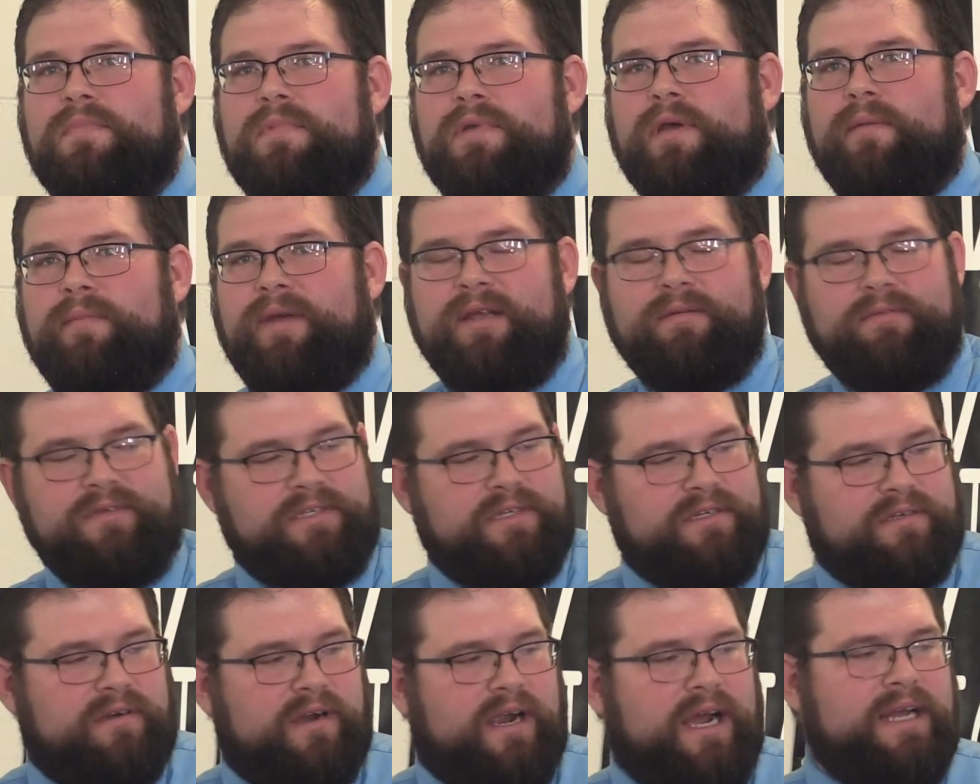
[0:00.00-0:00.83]
I mean, it was
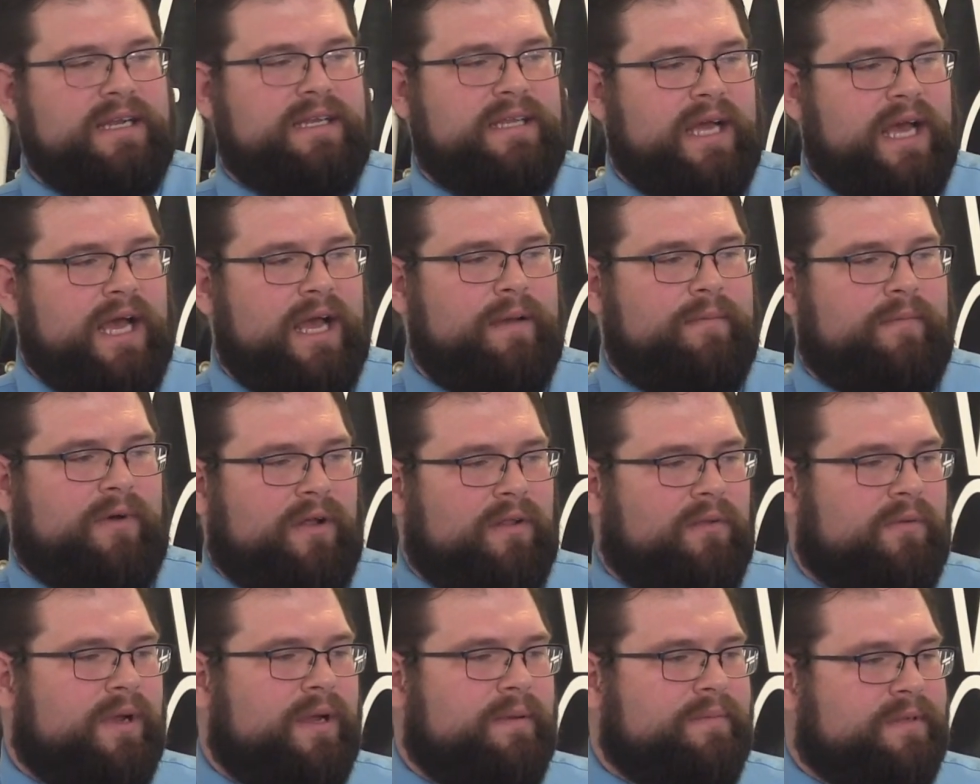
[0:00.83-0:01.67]
a dry time all
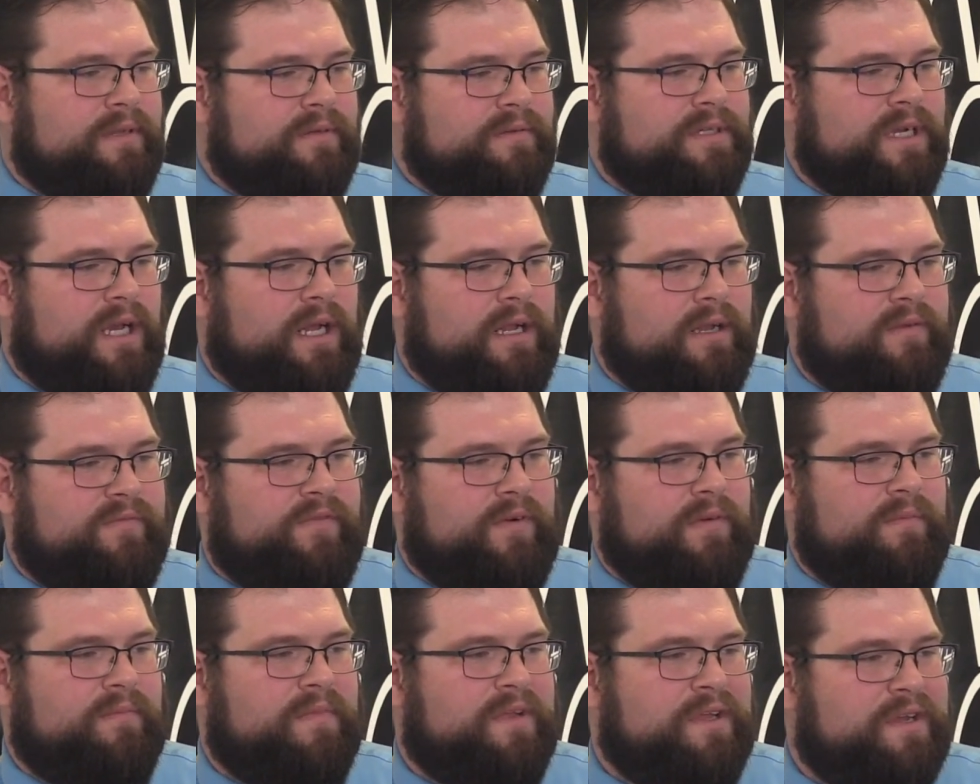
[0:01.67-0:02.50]
the way up to John,
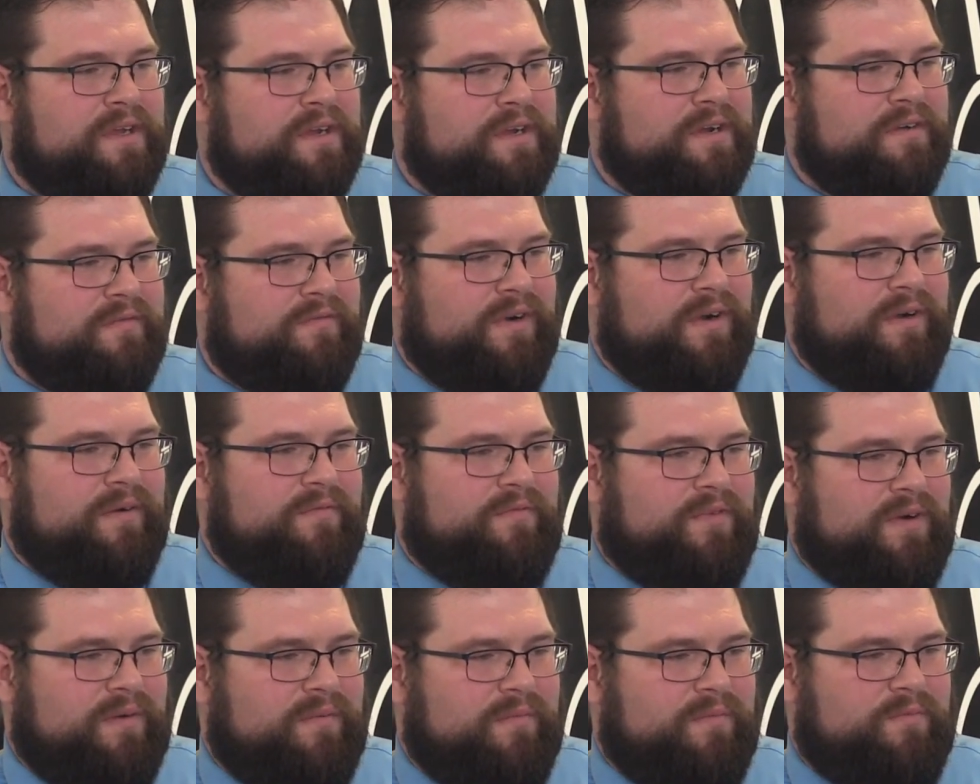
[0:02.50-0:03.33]
from, from,
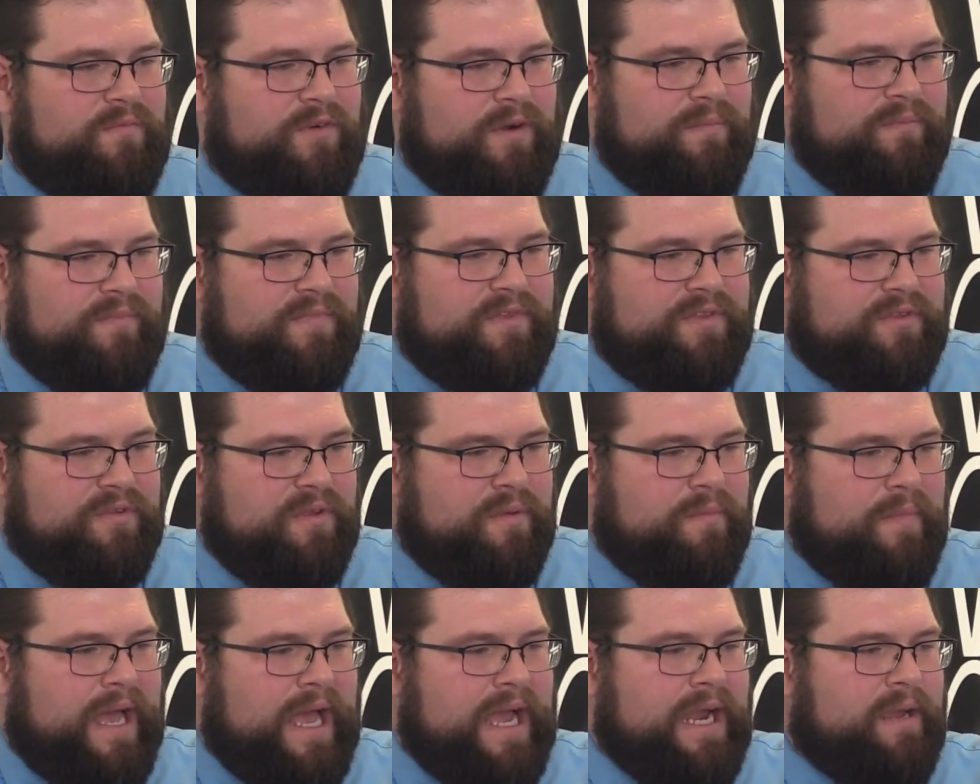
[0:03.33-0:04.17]
from, from through
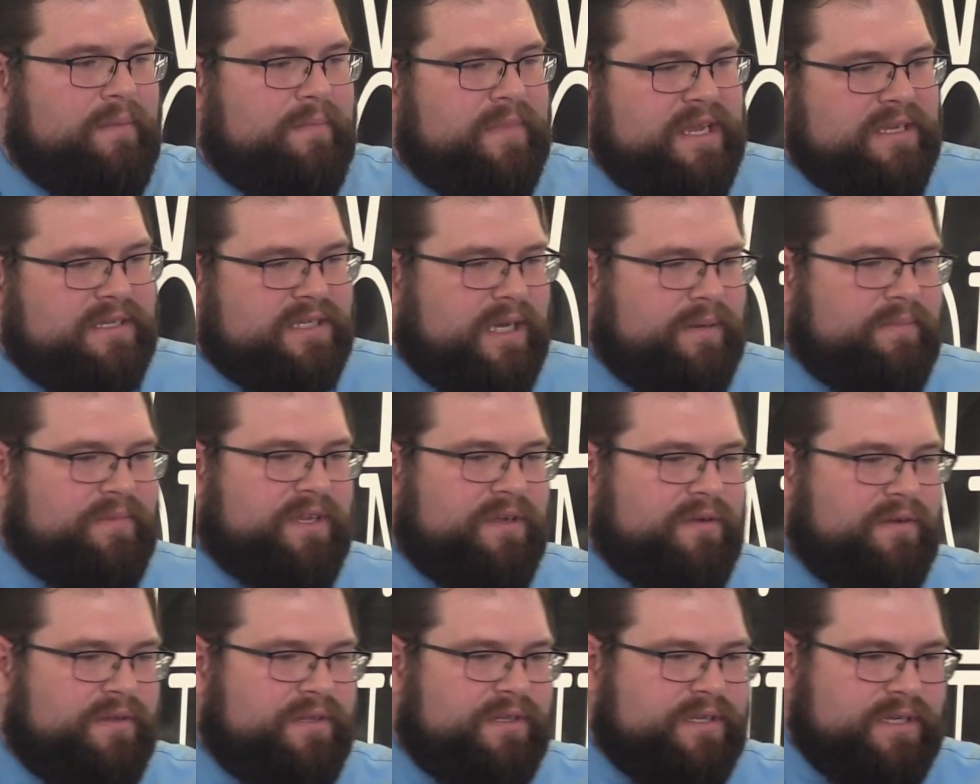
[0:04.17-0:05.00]
the Maccabees up
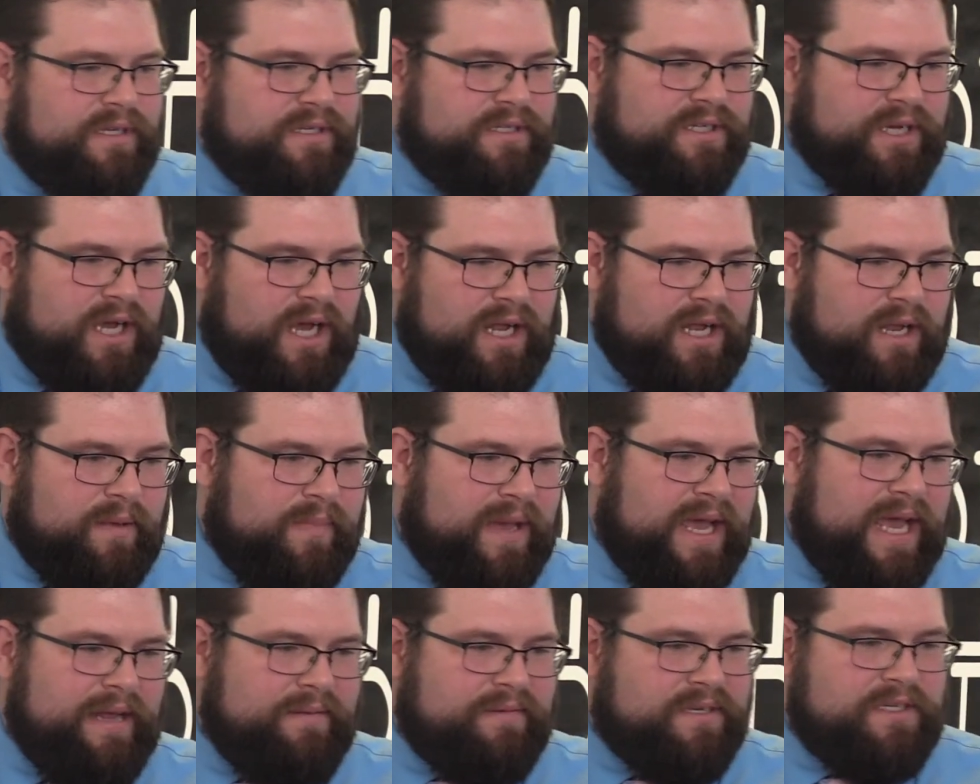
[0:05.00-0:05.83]
to, to John the
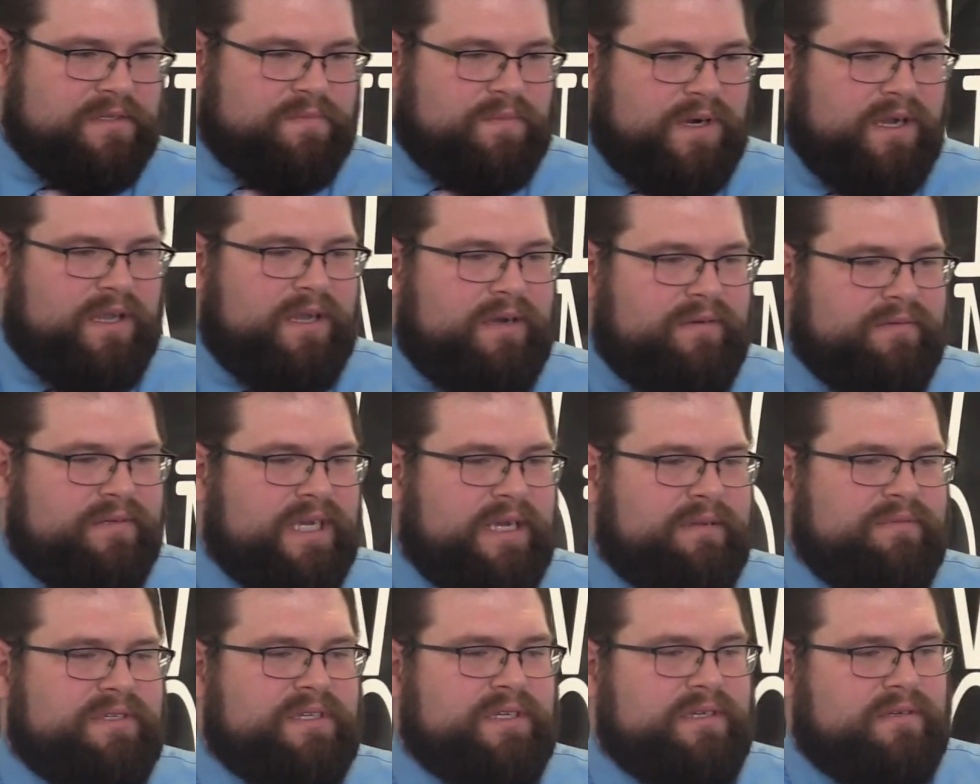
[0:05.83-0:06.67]
Baptist, brother.
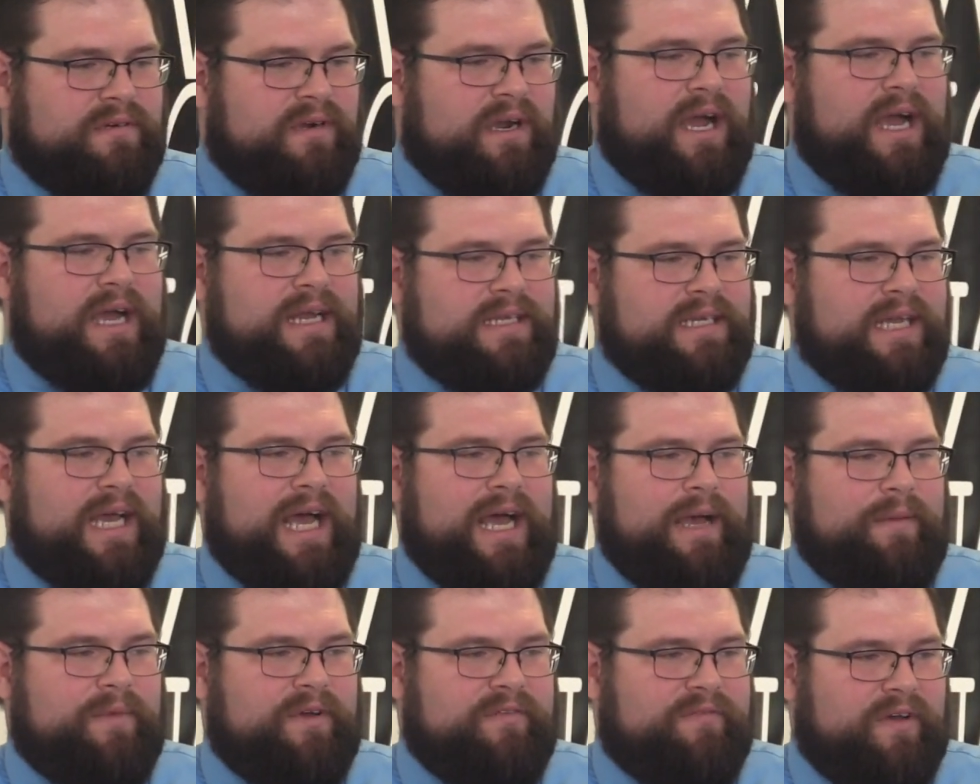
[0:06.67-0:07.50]
It was a dry
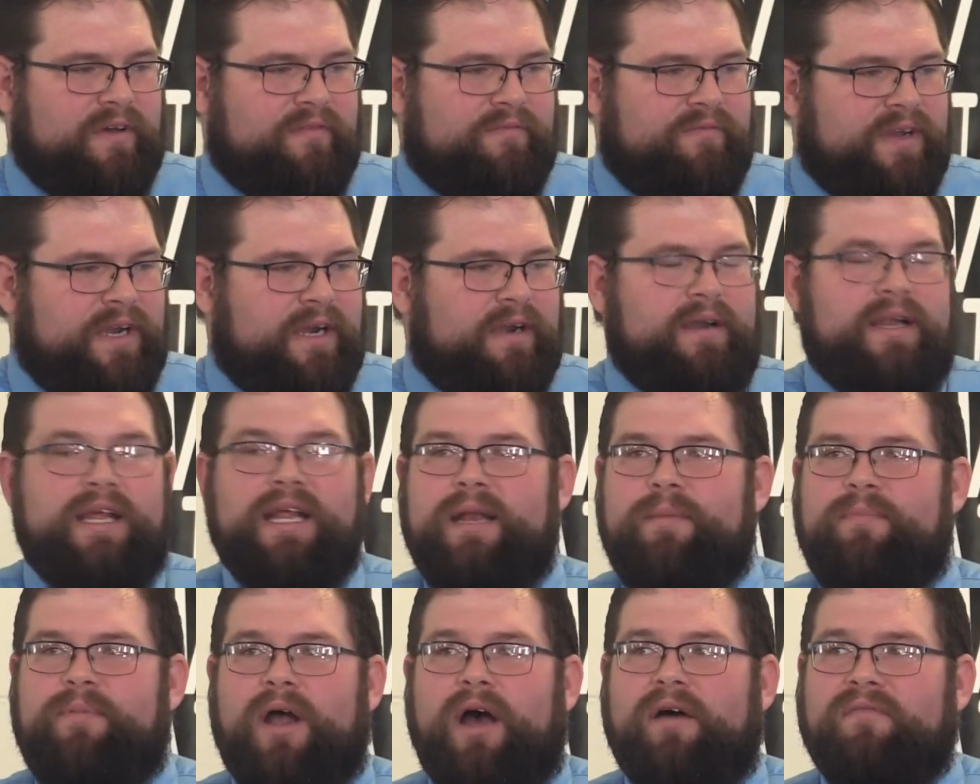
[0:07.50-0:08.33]
time of, of hearing
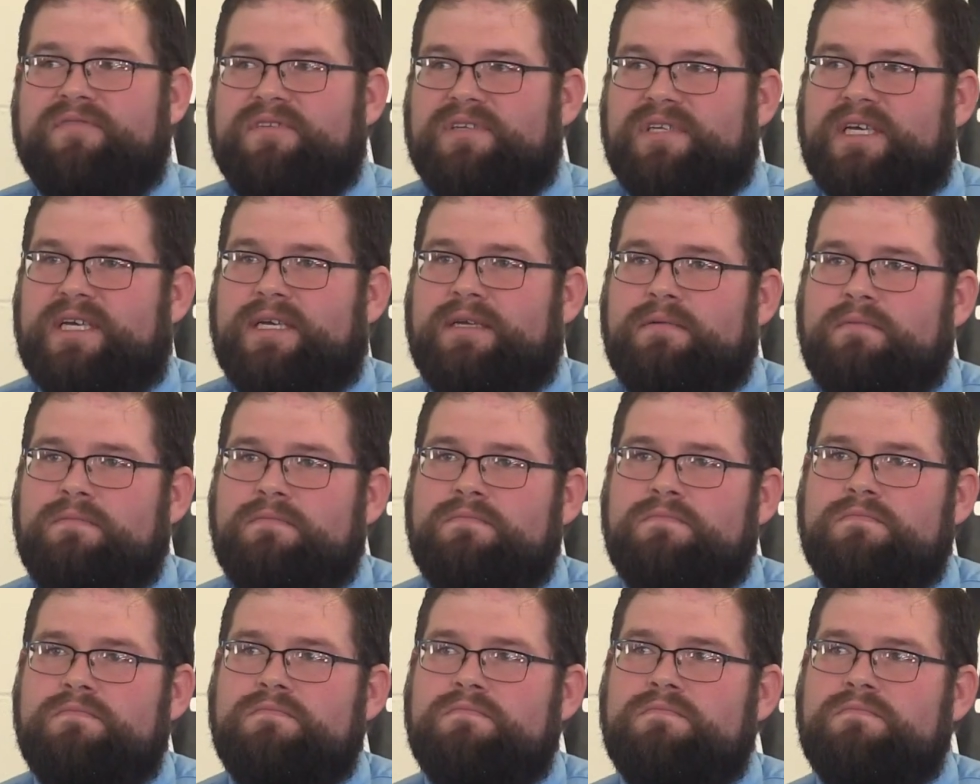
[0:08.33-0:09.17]
any prophecy.
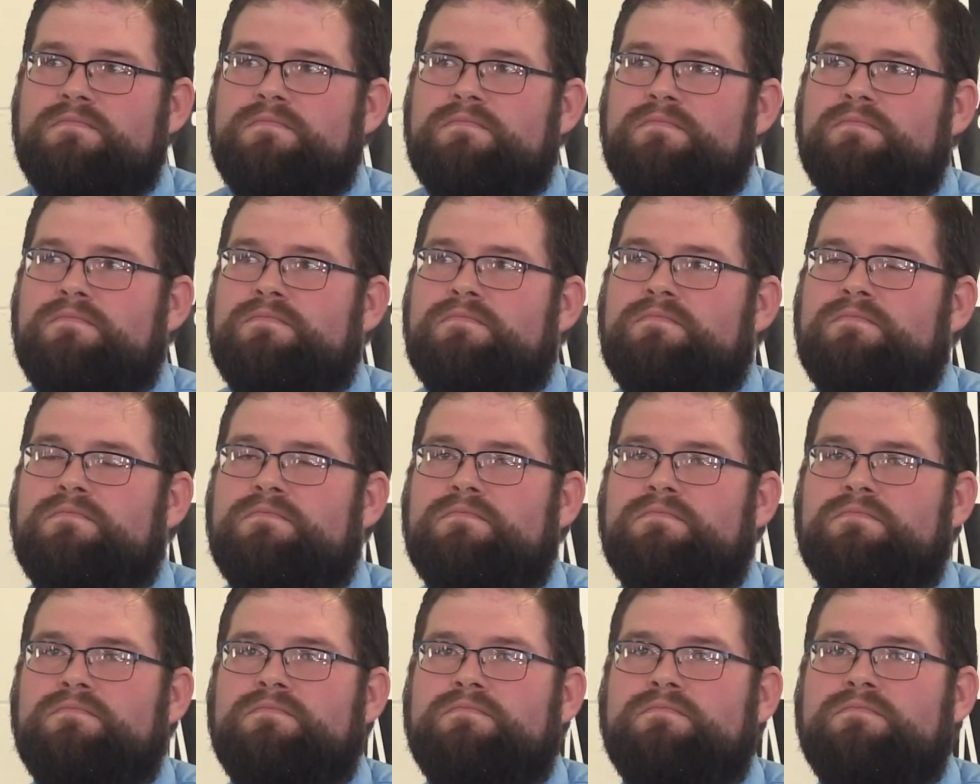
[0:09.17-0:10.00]
Right,
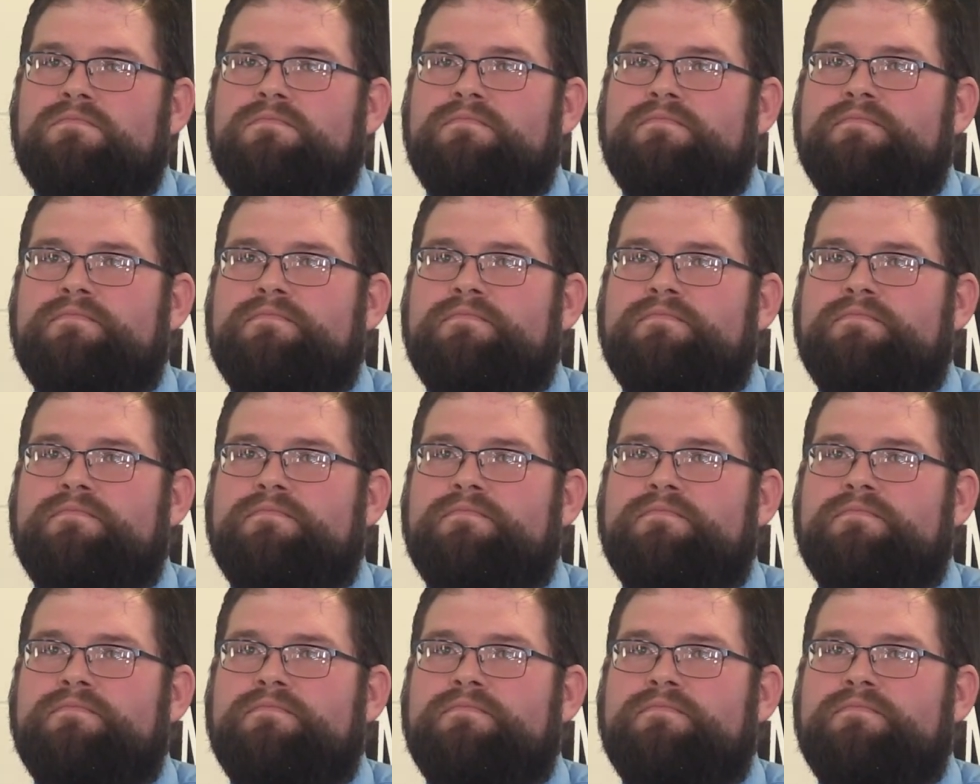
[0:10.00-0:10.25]
right, right.